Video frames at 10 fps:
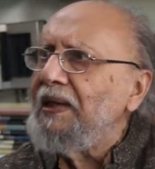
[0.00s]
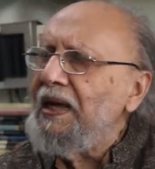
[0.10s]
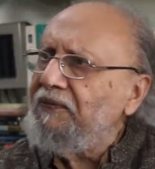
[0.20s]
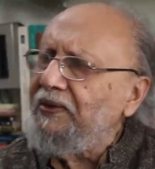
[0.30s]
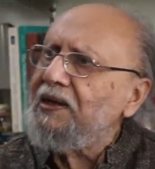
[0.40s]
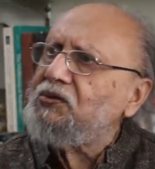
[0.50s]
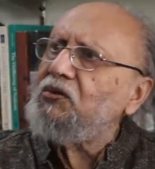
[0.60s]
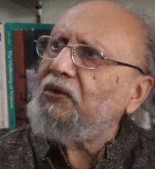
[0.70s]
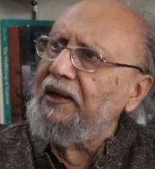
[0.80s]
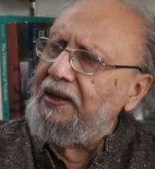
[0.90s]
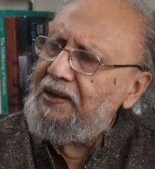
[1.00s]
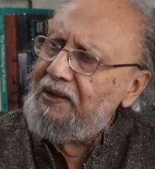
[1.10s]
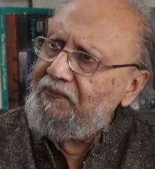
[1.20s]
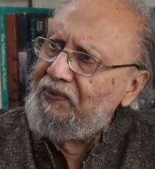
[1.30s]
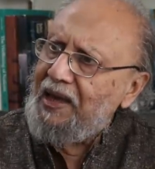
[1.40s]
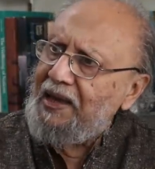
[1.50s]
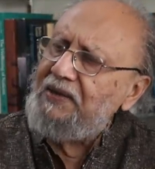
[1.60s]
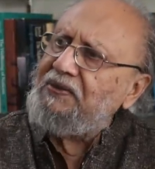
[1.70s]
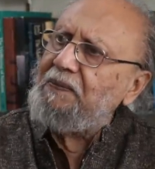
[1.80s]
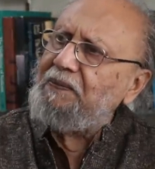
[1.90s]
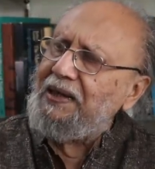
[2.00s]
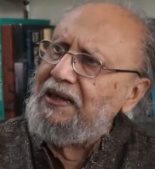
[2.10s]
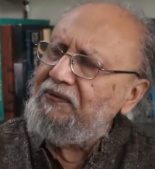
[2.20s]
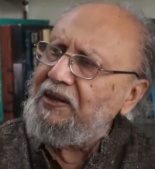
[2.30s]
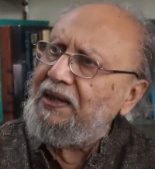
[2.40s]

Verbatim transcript: If they are so keen and if they believe